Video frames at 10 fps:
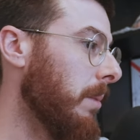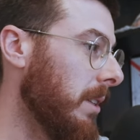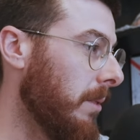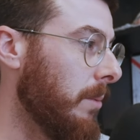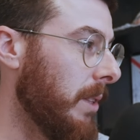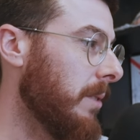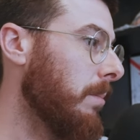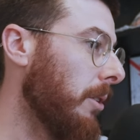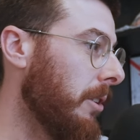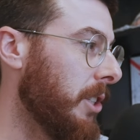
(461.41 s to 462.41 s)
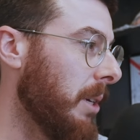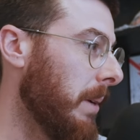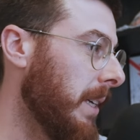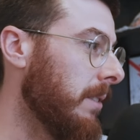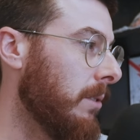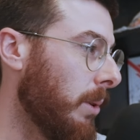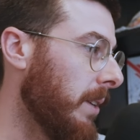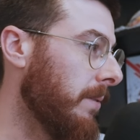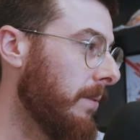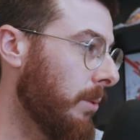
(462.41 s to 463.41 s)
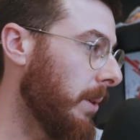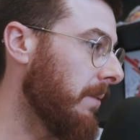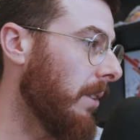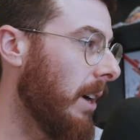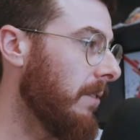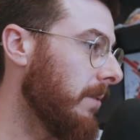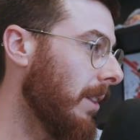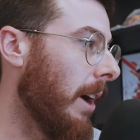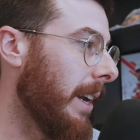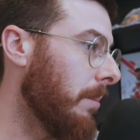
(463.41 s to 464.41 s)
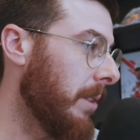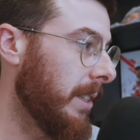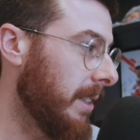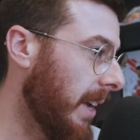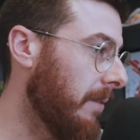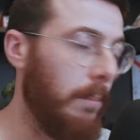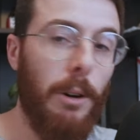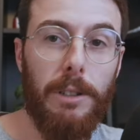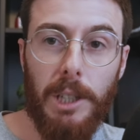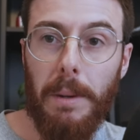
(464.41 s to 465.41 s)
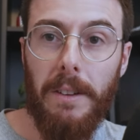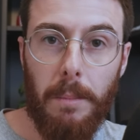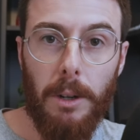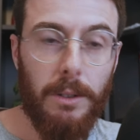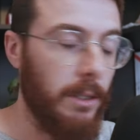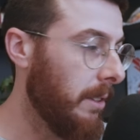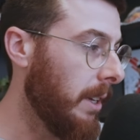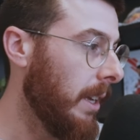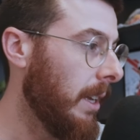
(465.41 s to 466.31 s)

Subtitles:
but this MotoGP 2025 lineup thing that they've MotoGP have posted,